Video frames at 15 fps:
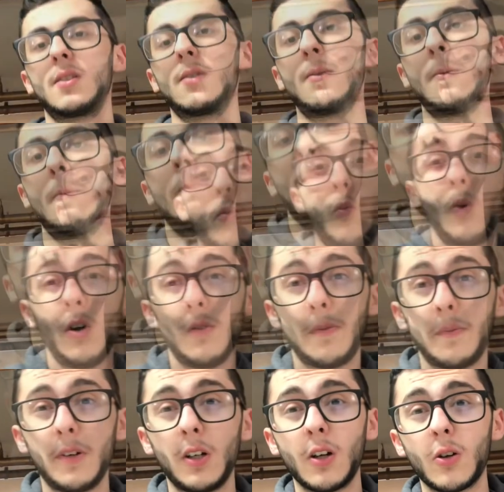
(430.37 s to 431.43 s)
we have Will
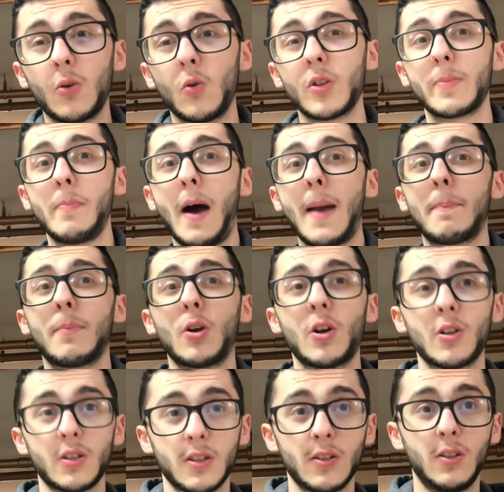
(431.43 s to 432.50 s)
Fuller, who is my
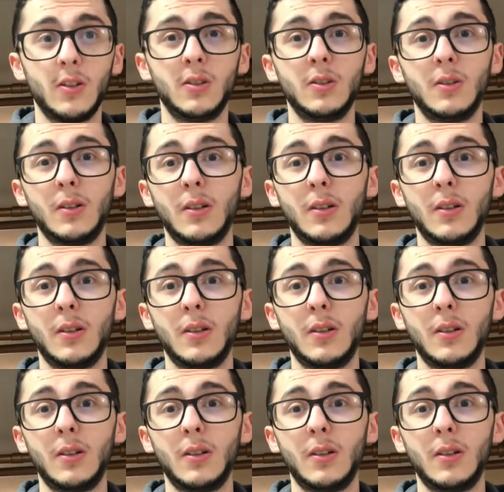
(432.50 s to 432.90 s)
personal,